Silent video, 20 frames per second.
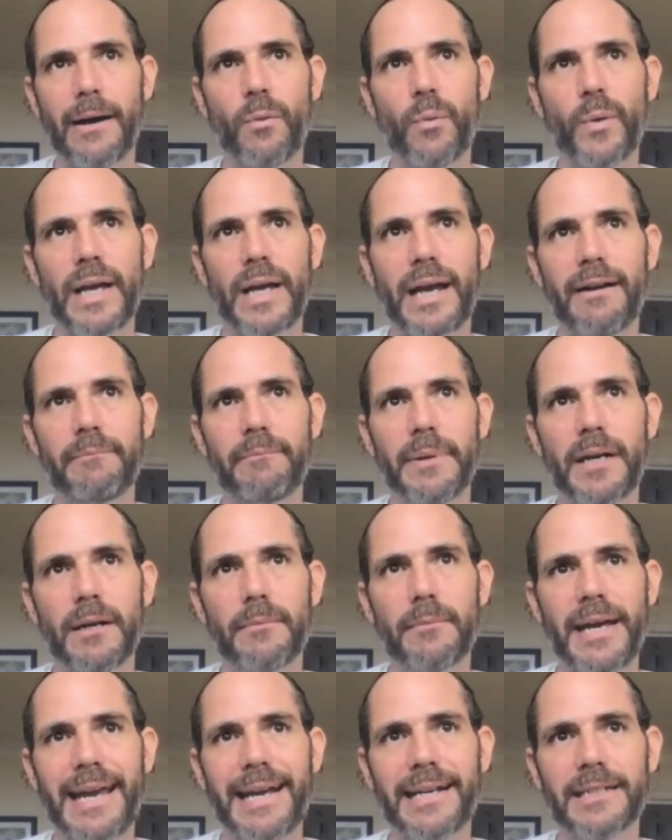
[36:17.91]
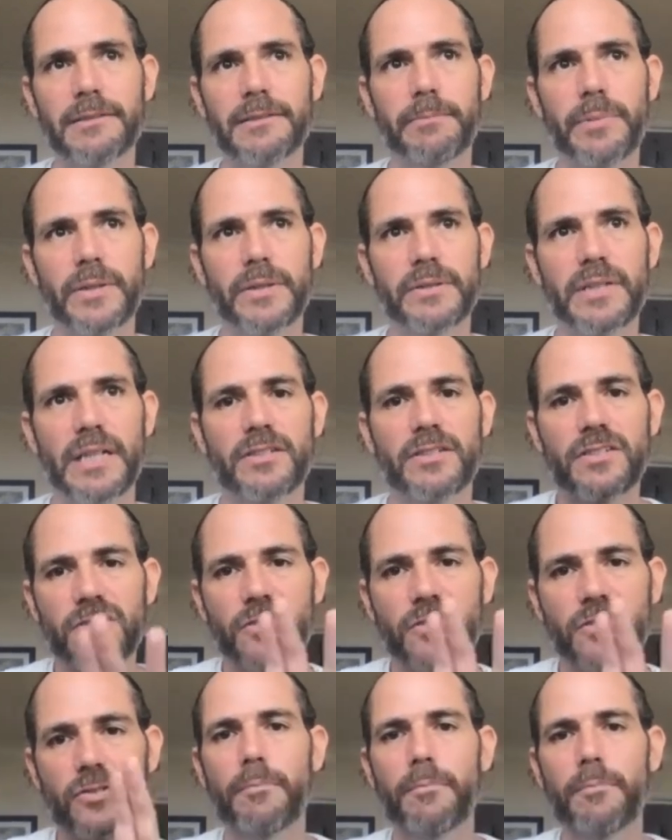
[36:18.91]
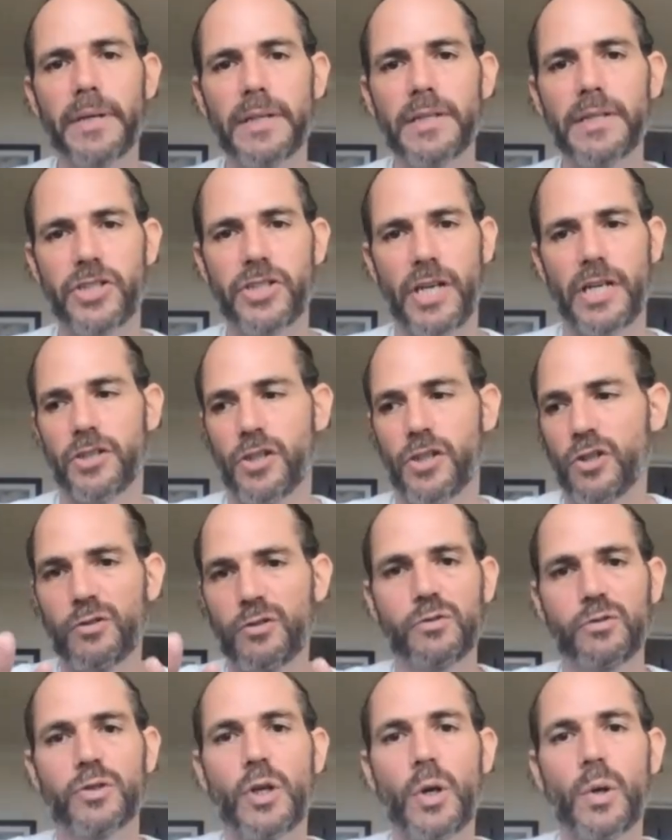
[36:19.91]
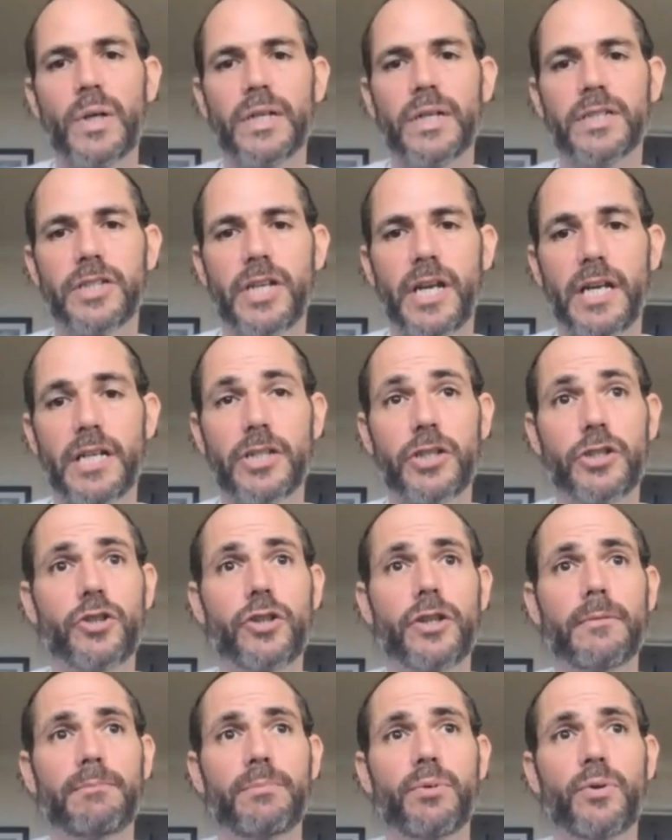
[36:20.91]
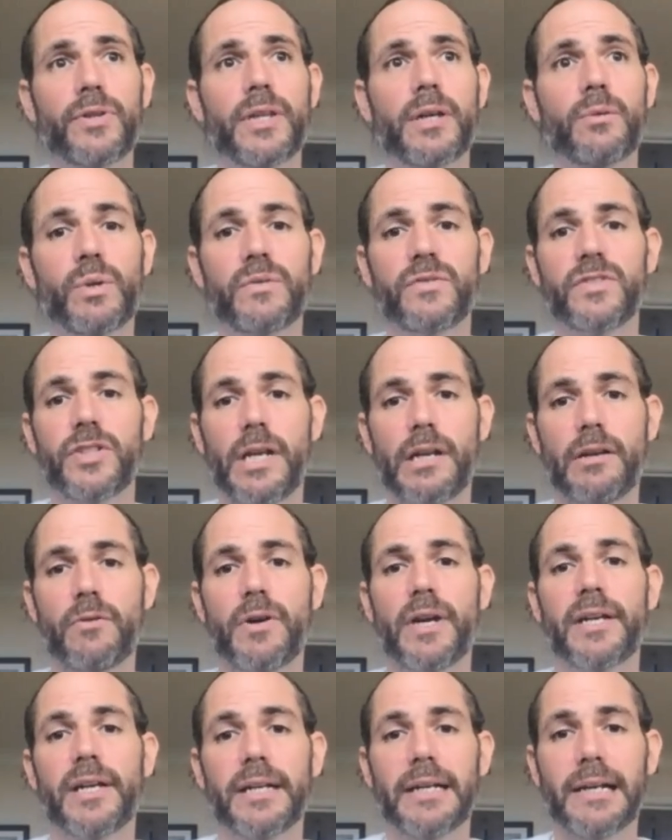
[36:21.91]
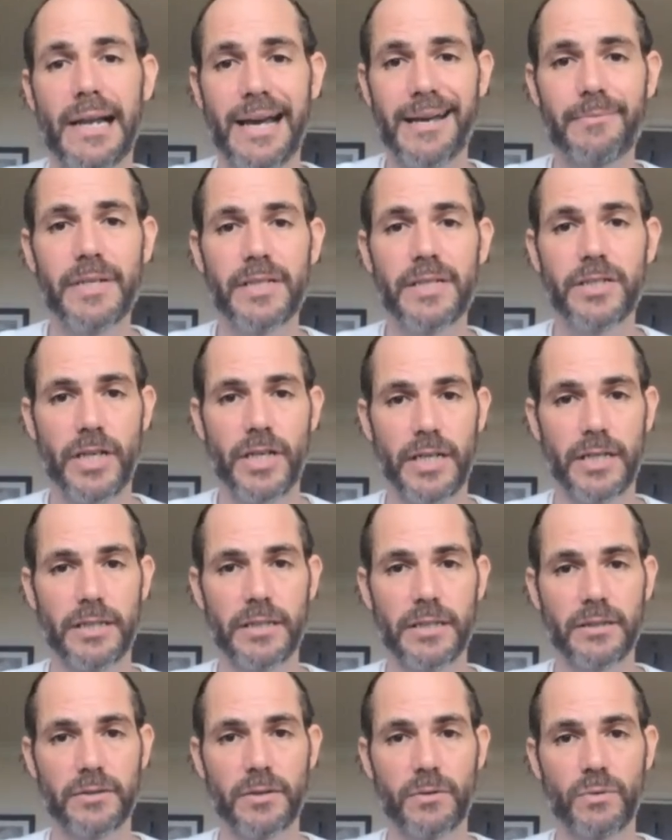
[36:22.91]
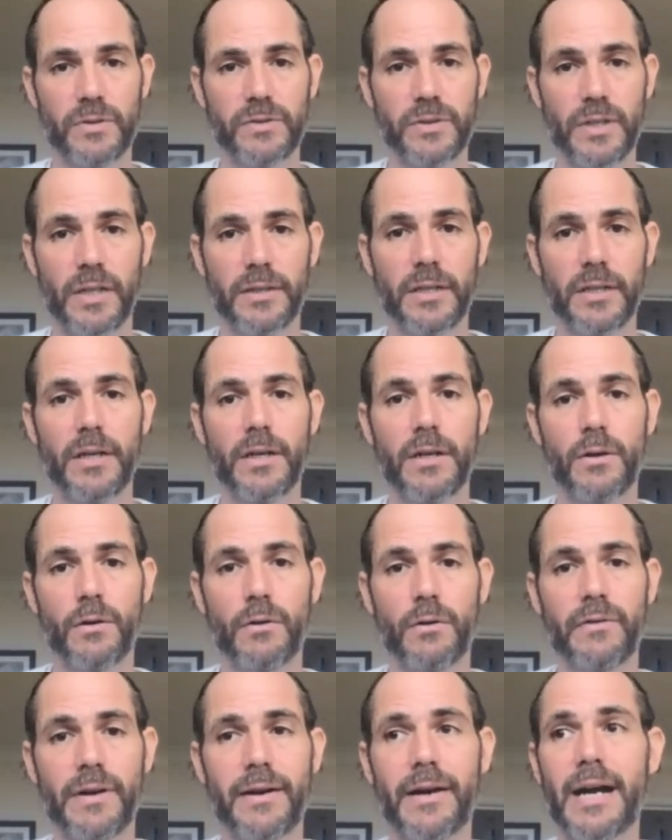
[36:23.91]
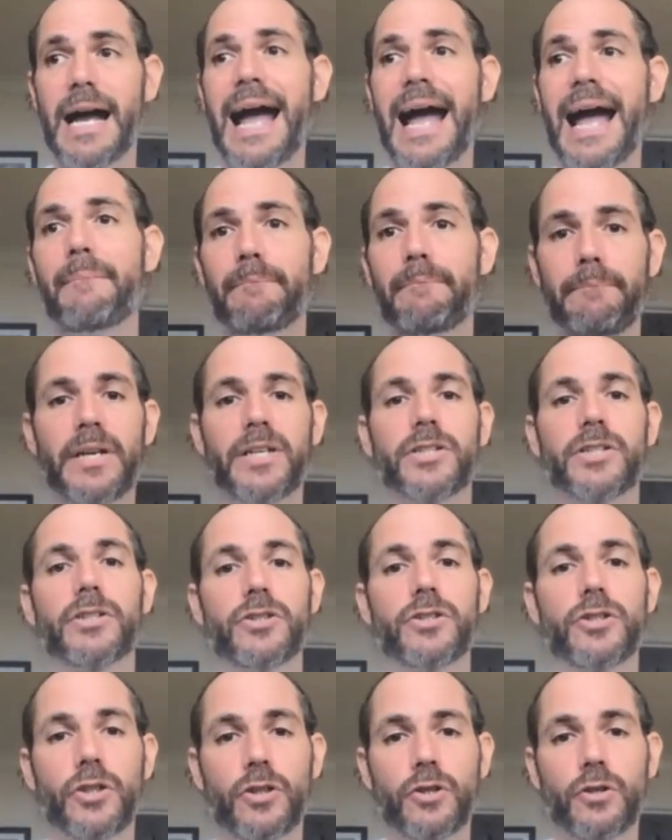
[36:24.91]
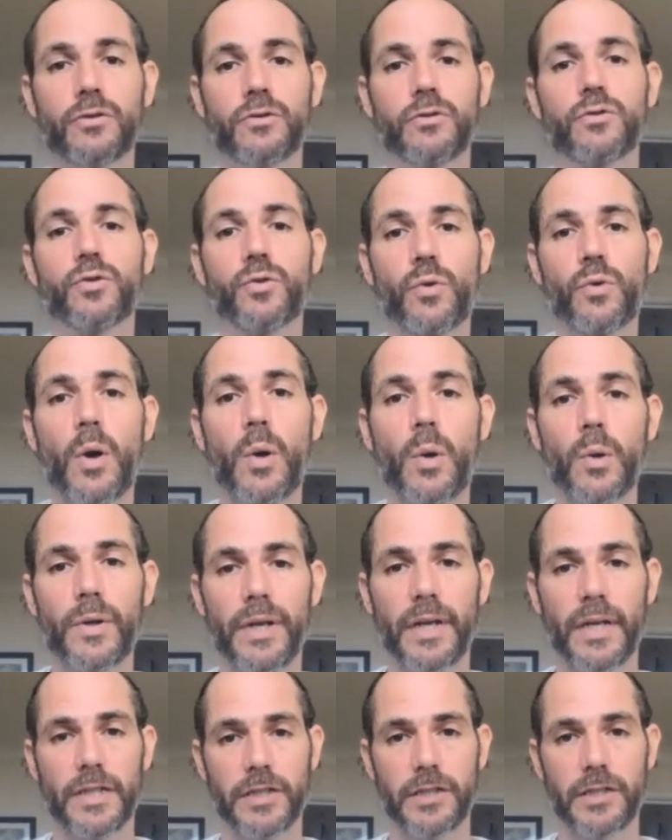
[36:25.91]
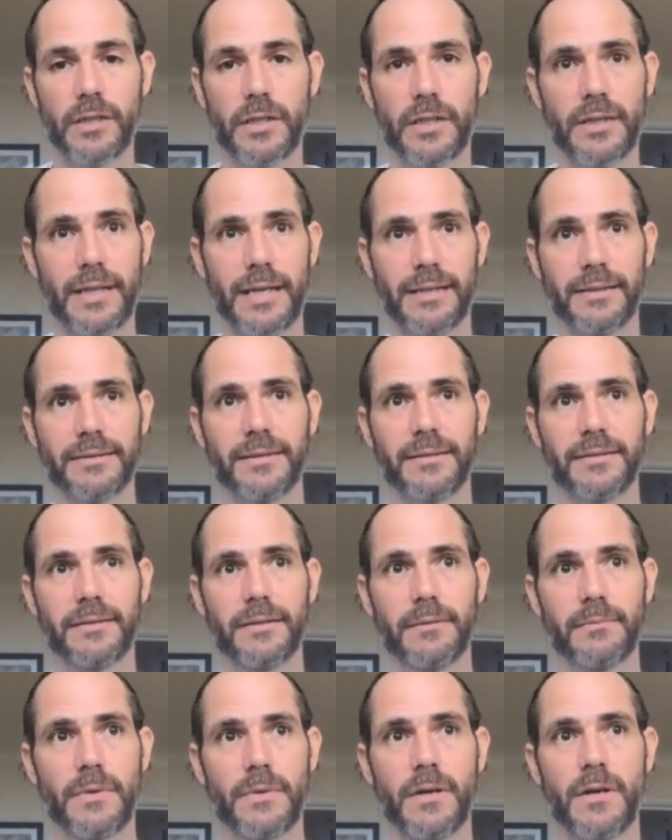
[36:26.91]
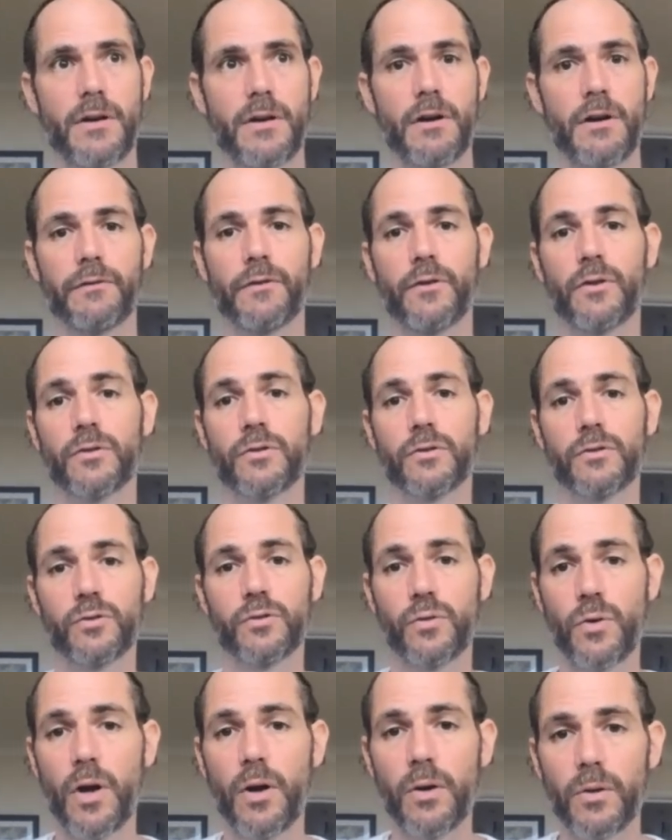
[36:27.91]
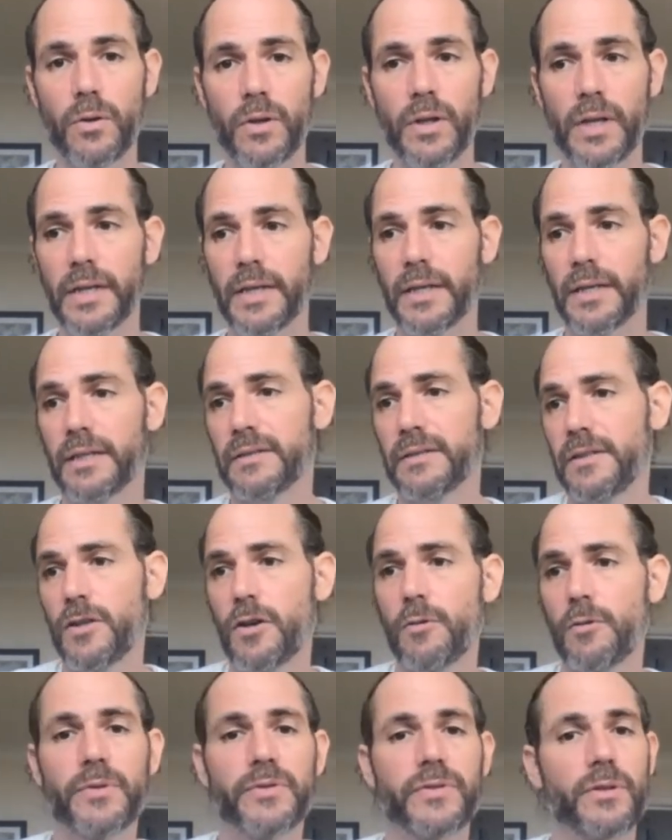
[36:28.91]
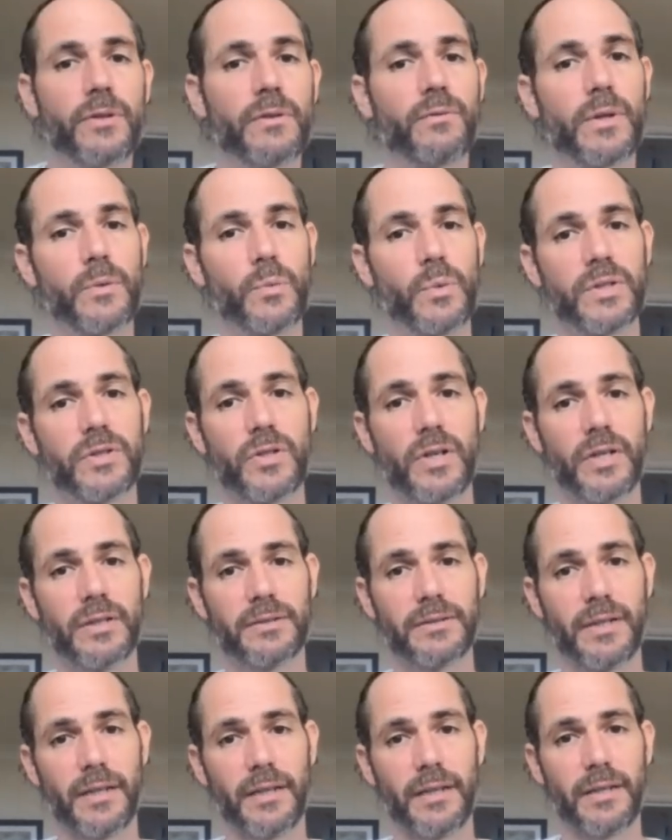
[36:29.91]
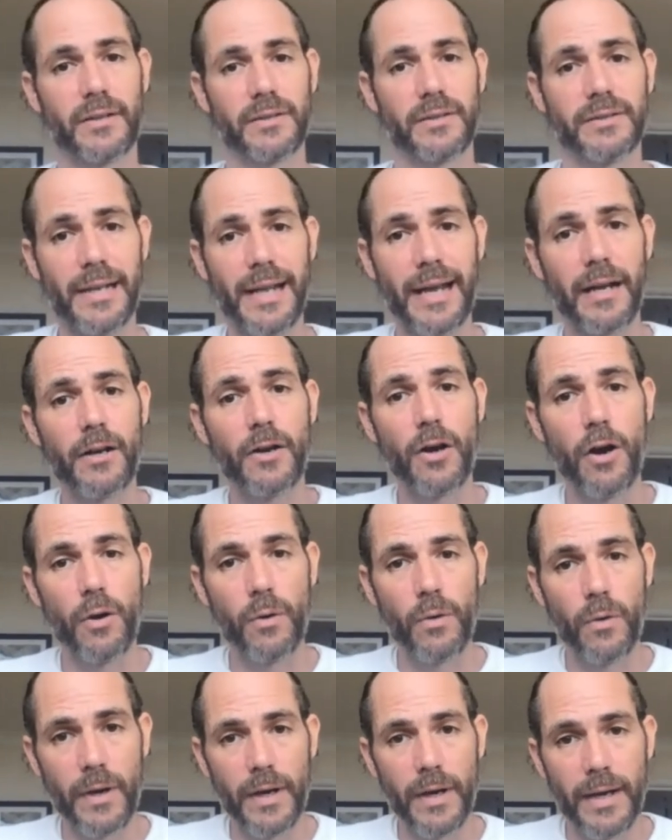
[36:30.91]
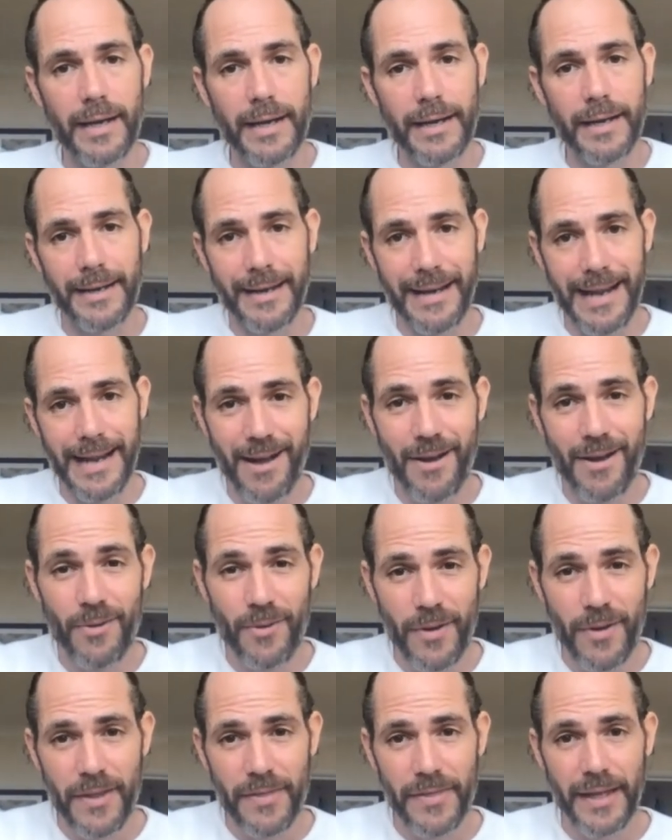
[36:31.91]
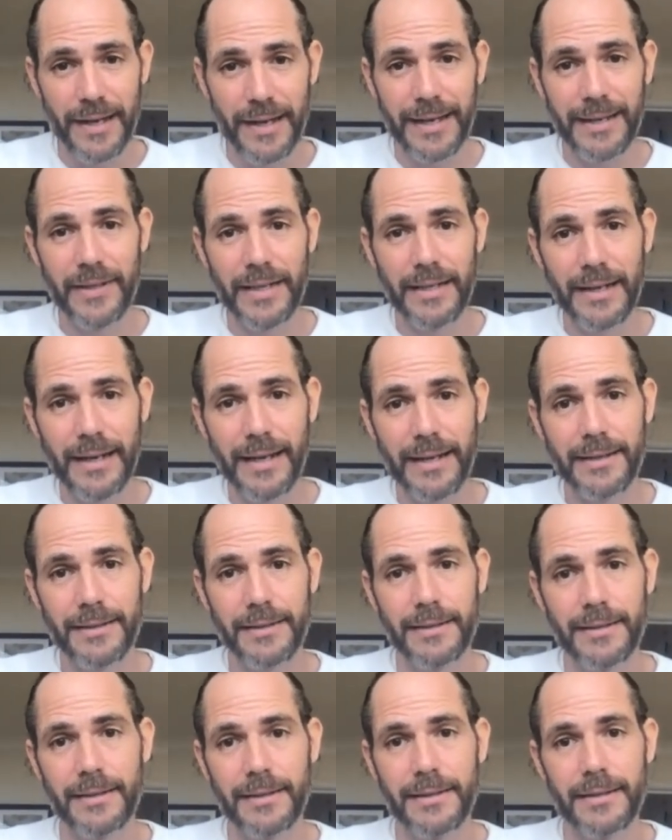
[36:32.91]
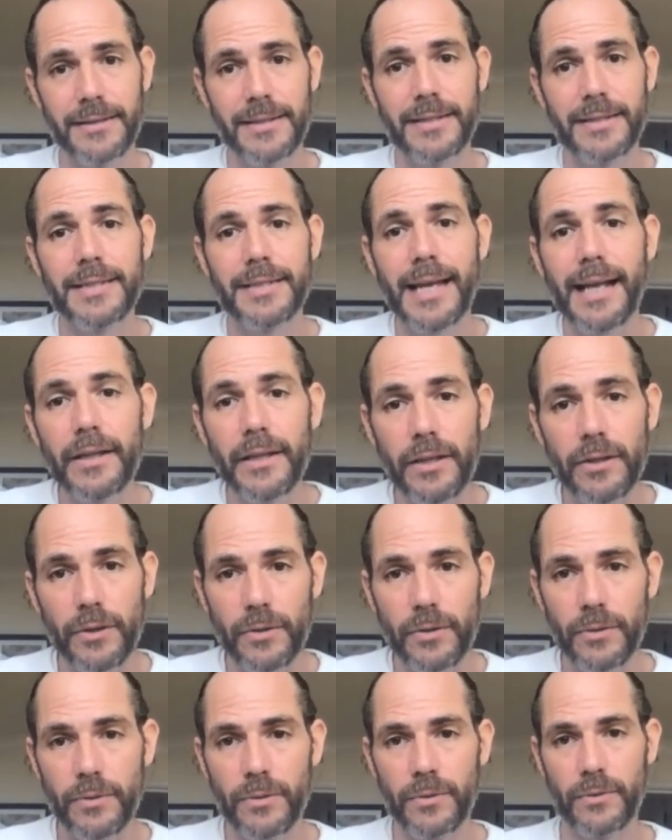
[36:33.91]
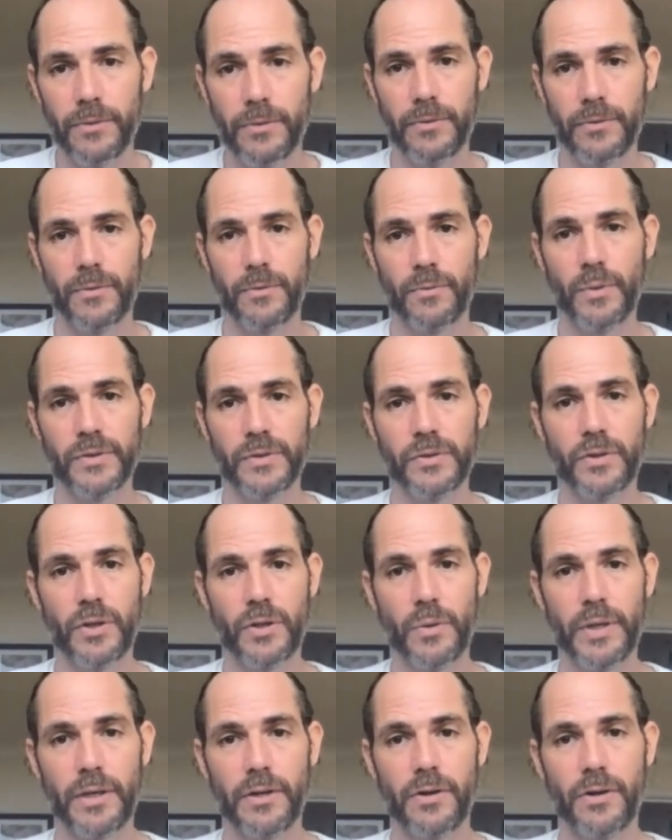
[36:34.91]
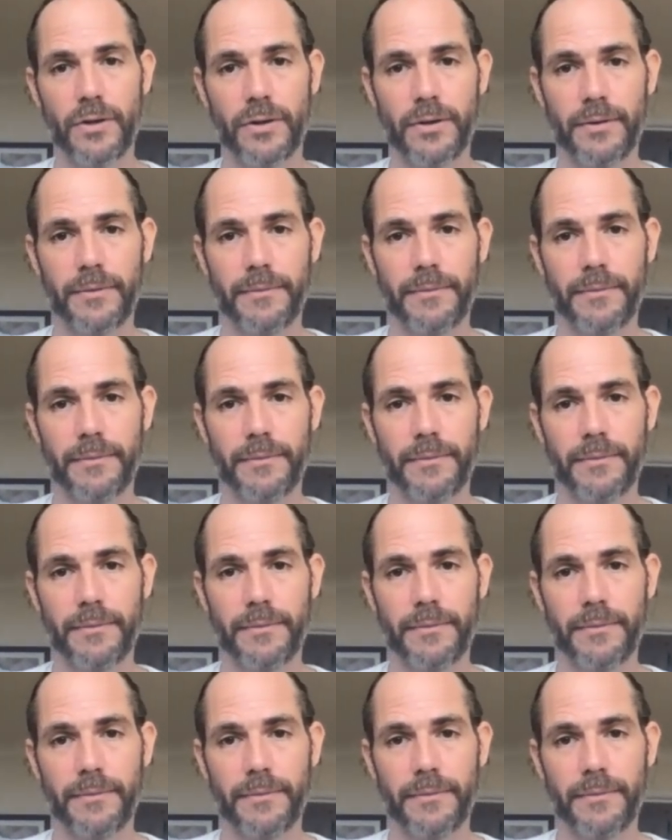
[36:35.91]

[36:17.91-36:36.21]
We have become experts at stopping change, controlling change, to the point that we've generated climate change as a result of our ambition to control nature. And that system of control is the opposite of what we're trying to say here. So let go and allow that living land to tell you what's going on.